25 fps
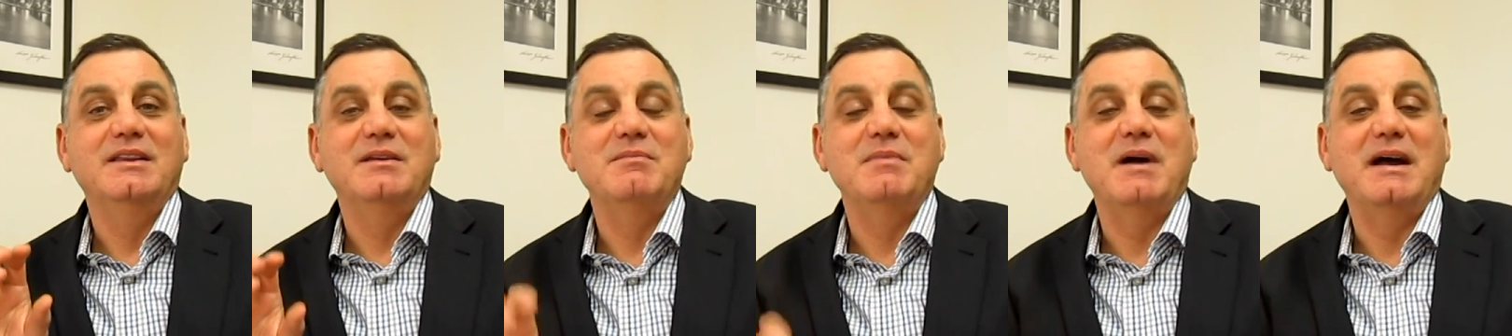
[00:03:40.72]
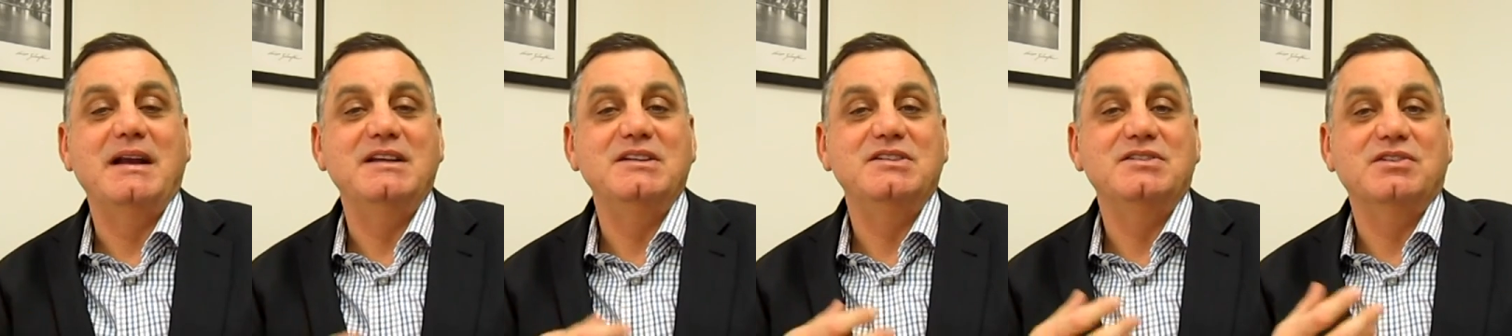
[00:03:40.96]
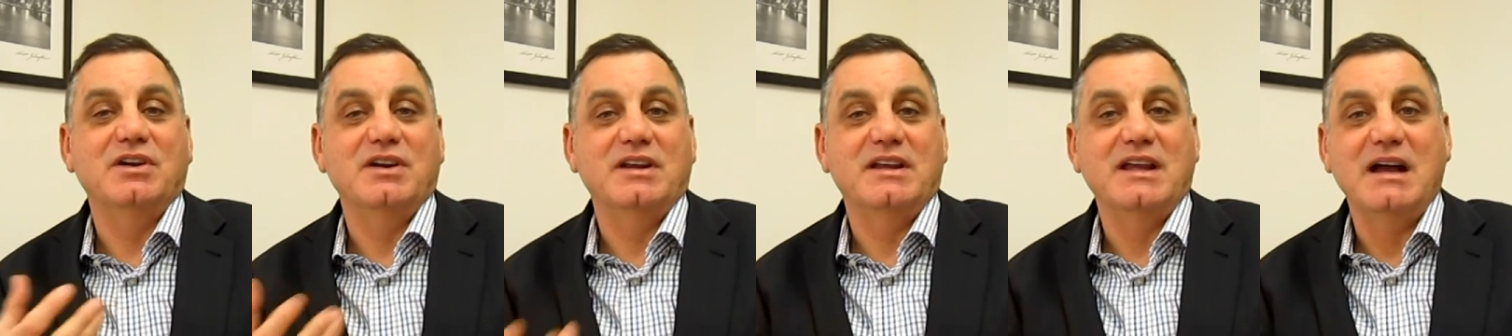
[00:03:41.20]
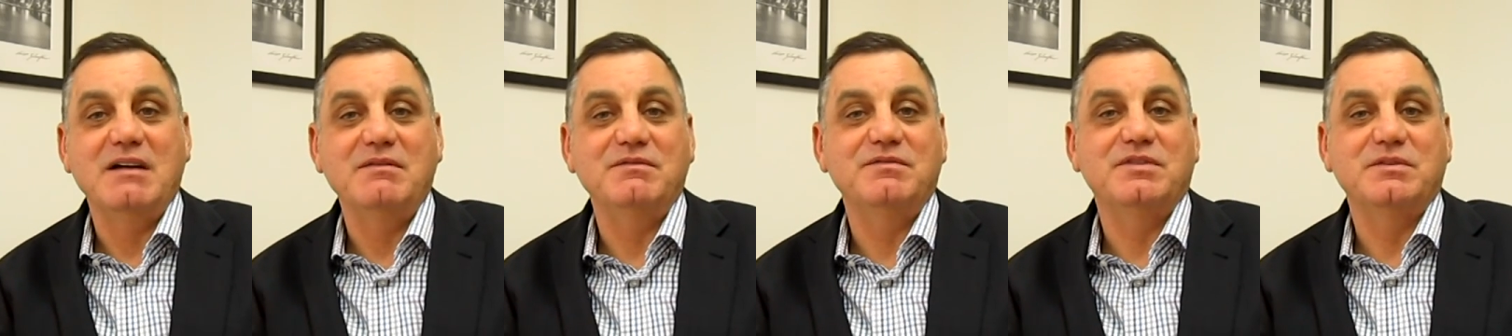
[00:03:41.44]
the money's got to
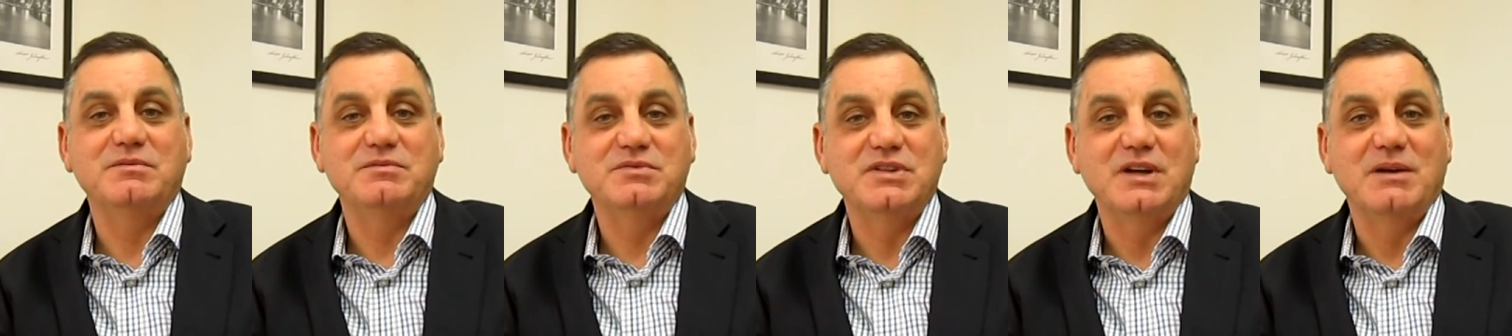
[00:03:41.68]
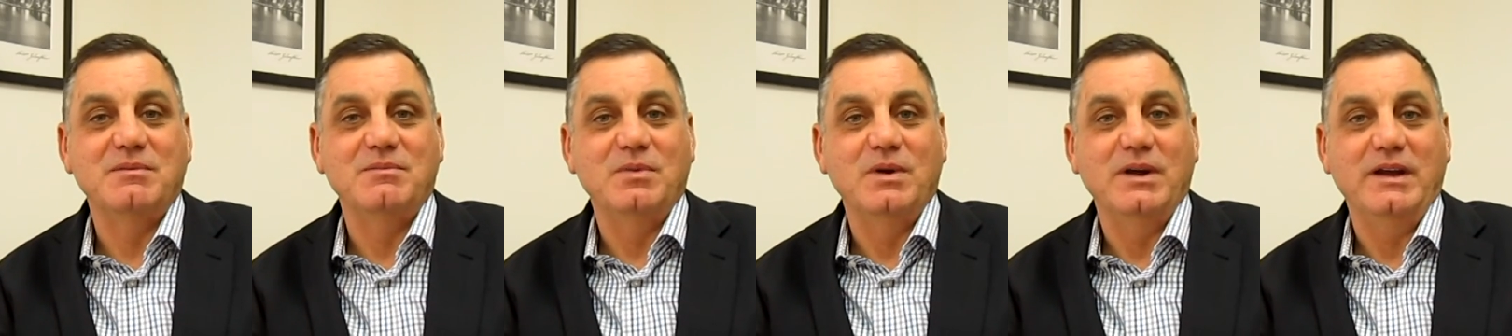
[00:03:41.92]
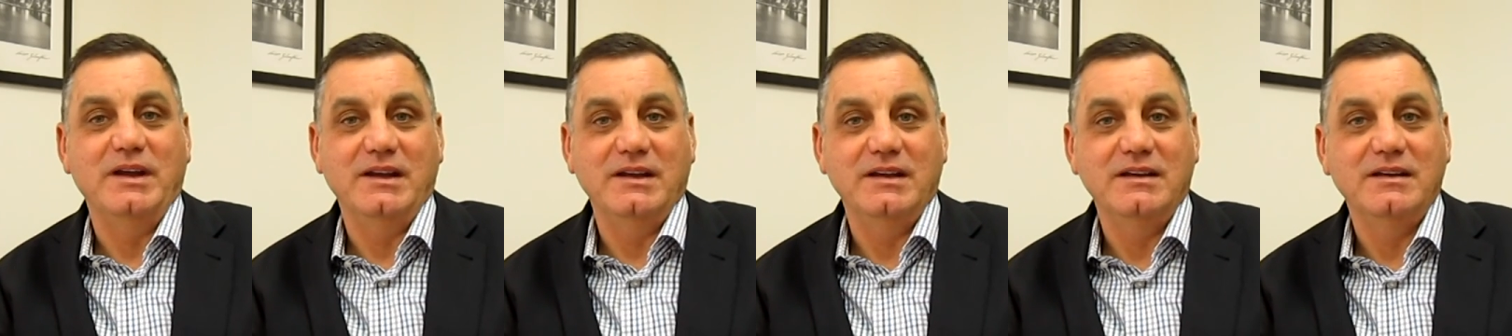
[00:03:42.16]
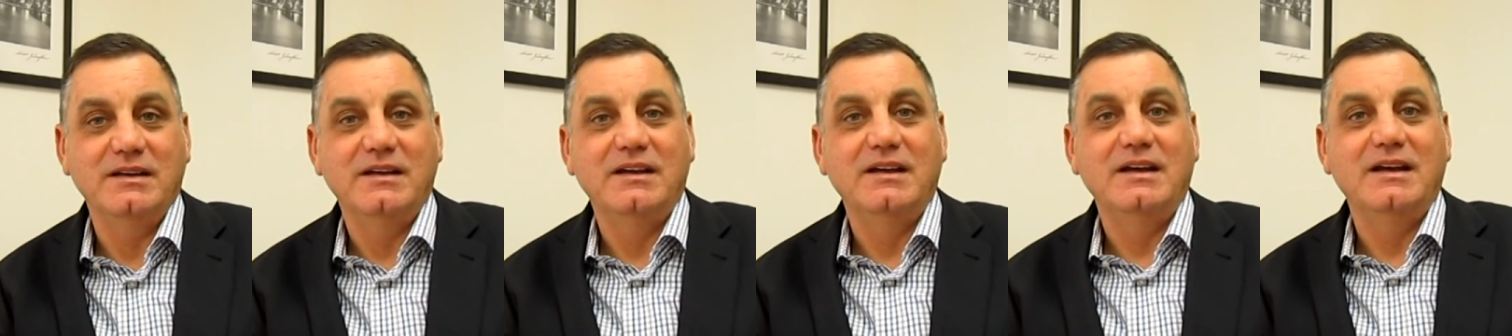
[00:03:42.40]
come from somewhere,
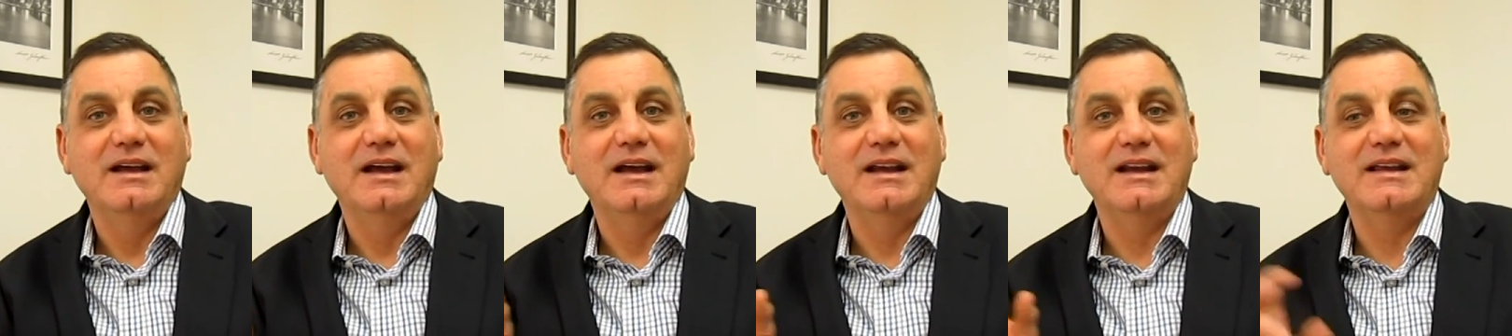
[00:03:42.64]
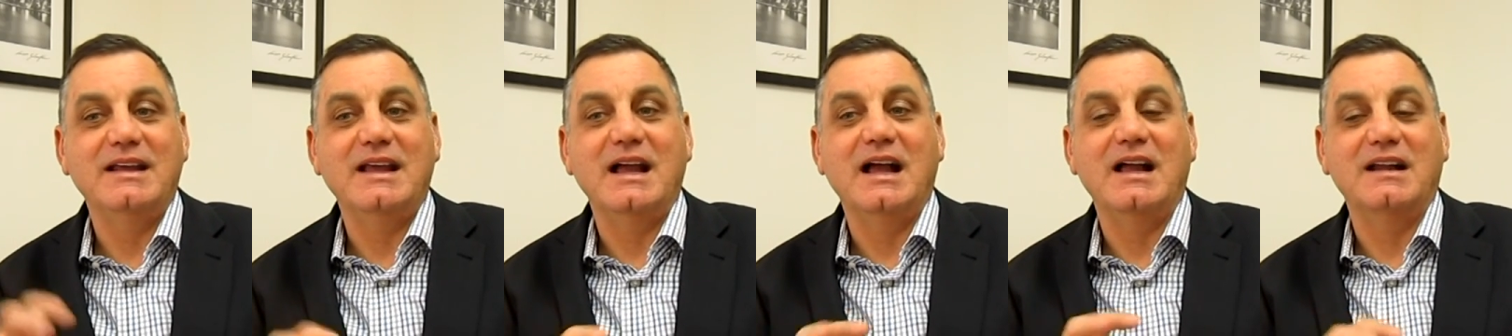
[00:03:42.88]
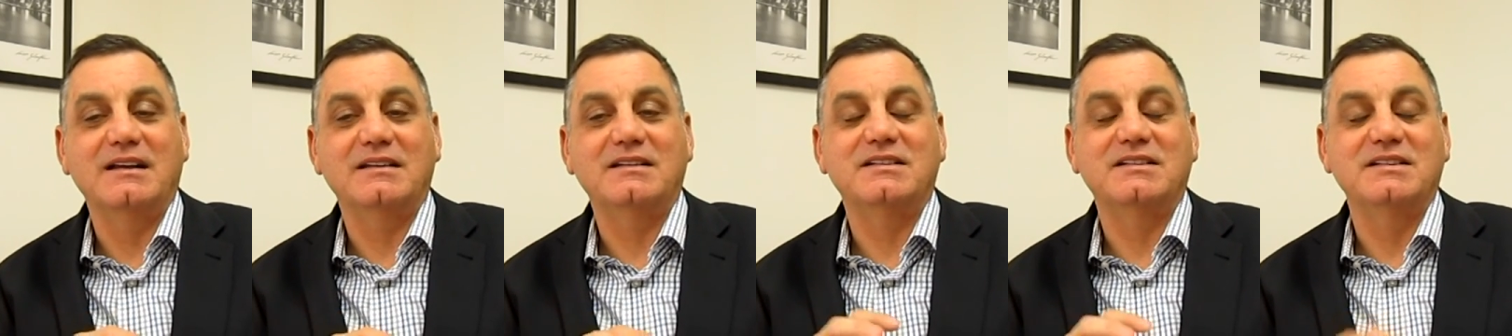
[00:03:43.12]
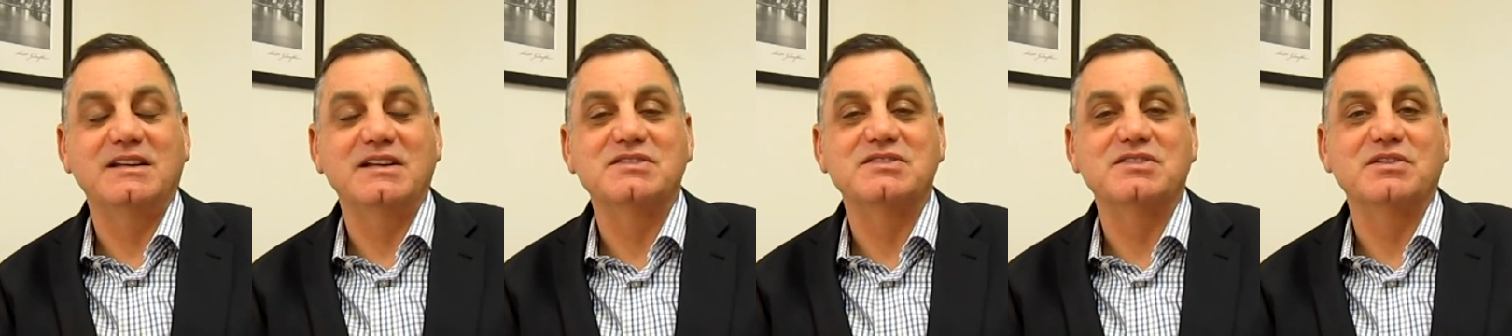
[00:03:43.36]
and it can't
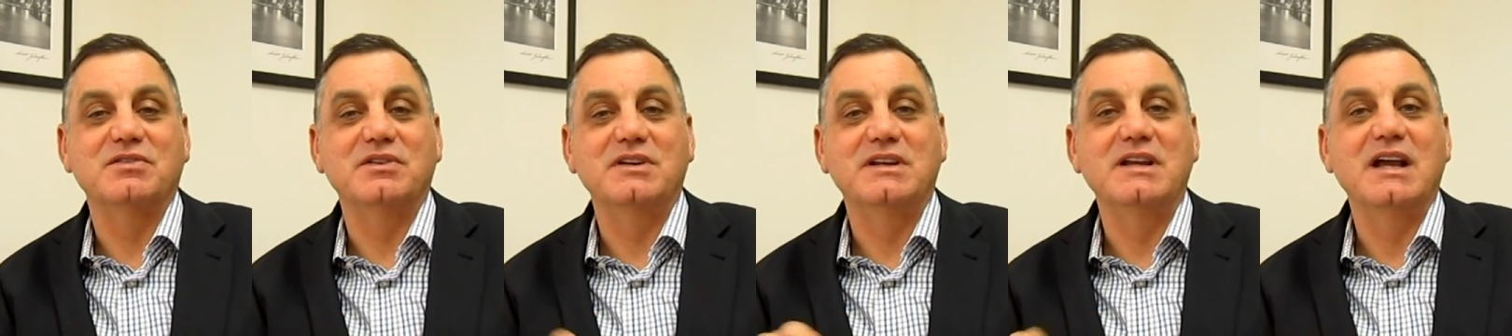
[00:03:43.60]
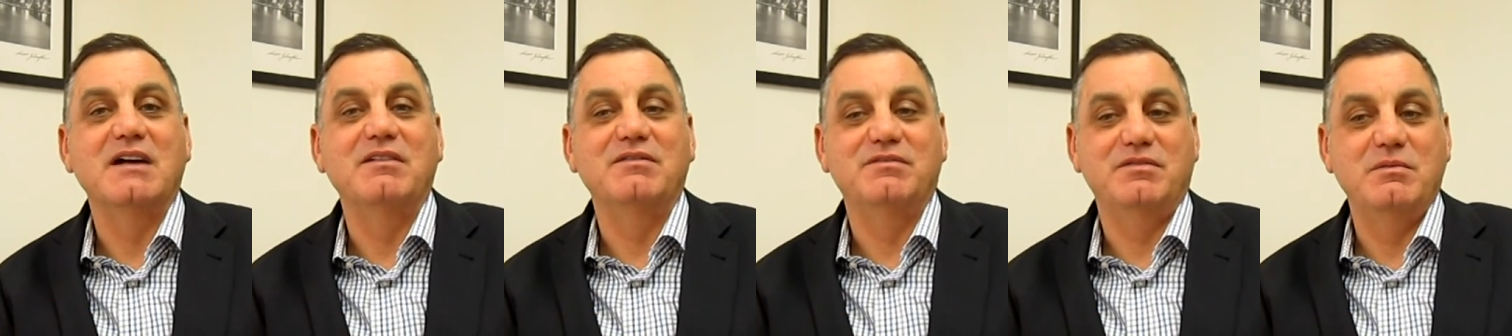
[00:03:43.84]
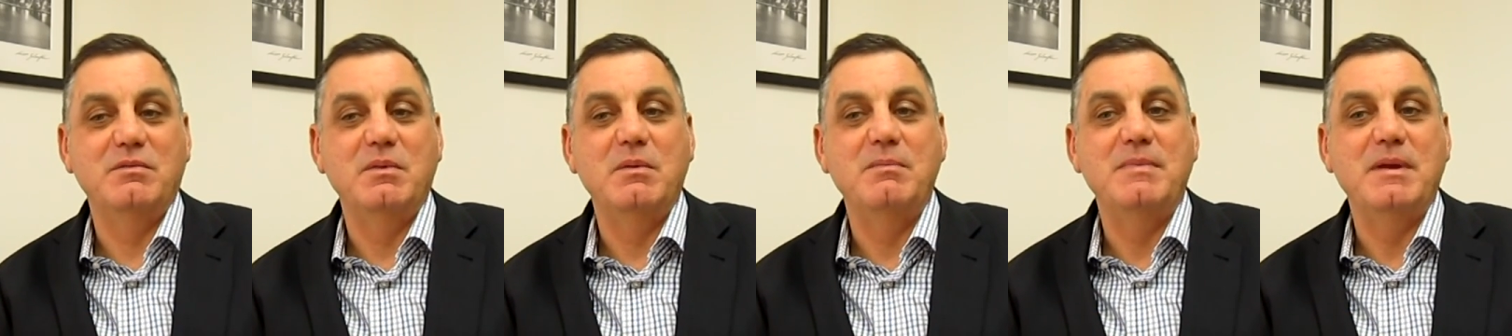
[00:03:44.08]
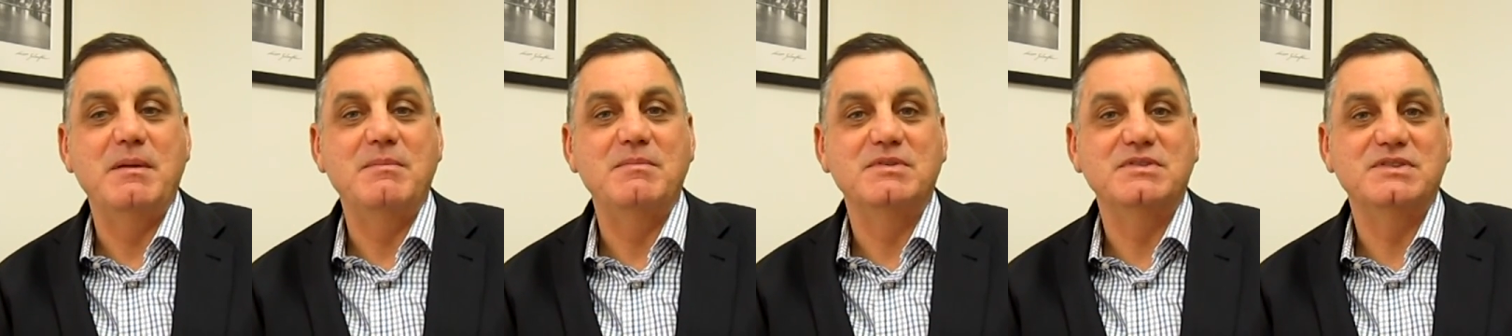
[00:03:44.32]
necessarily come from a
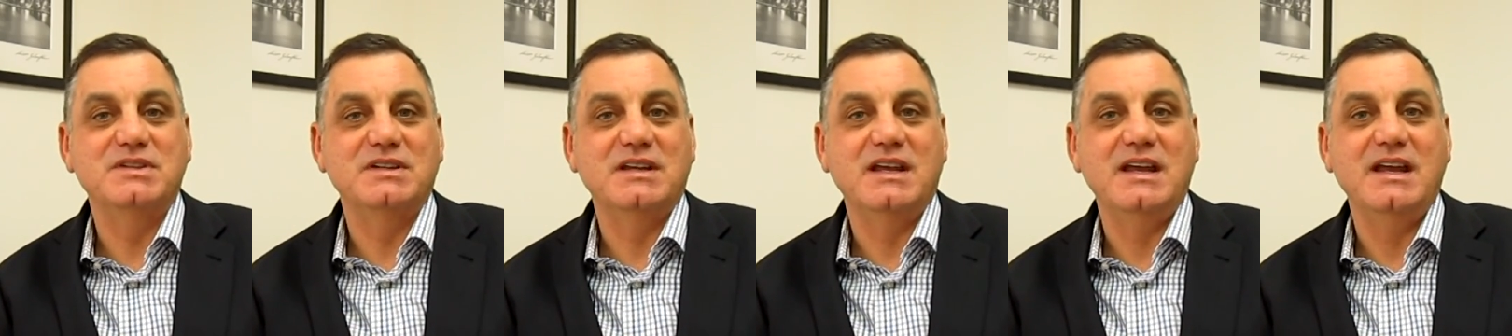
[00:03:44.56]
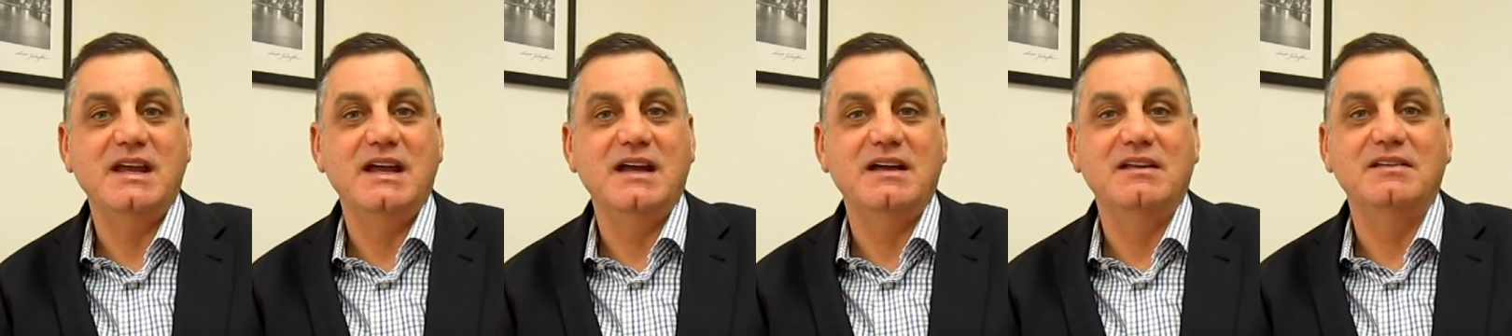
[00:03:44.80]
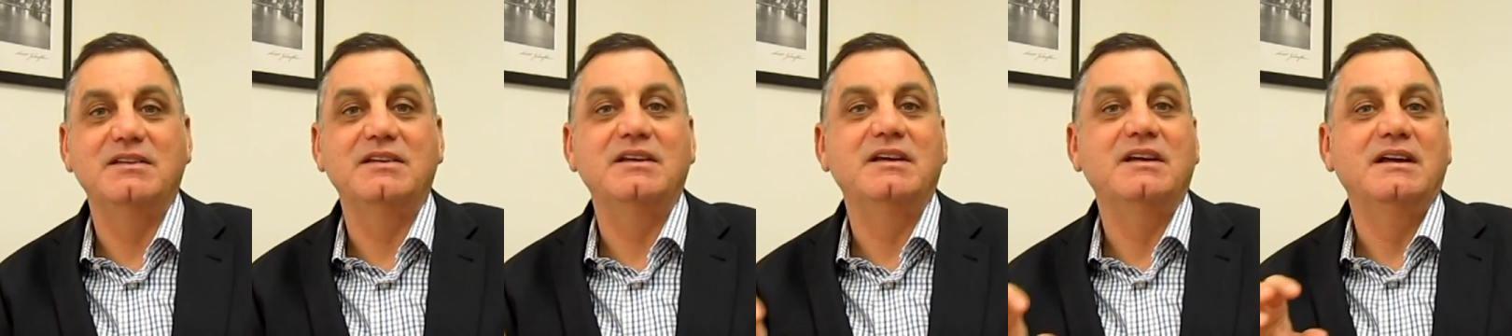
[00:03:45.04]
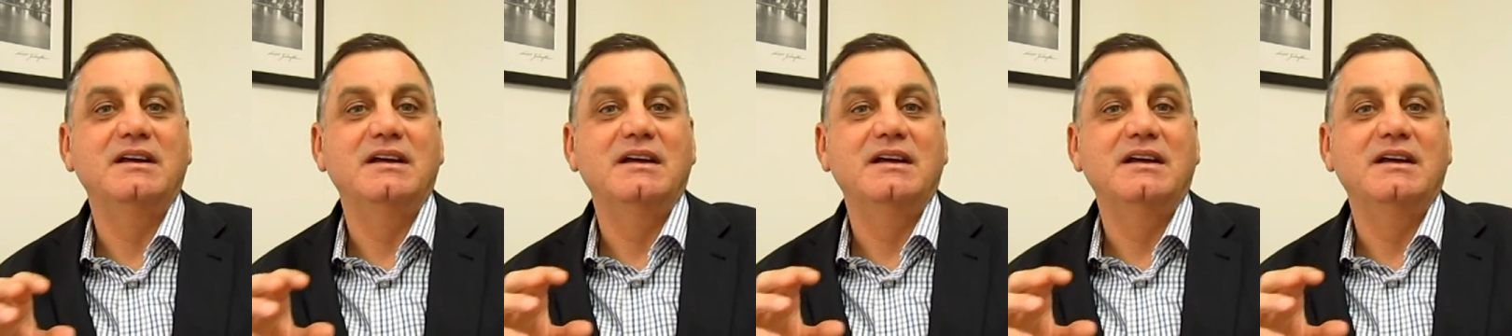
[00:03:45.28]
member's account.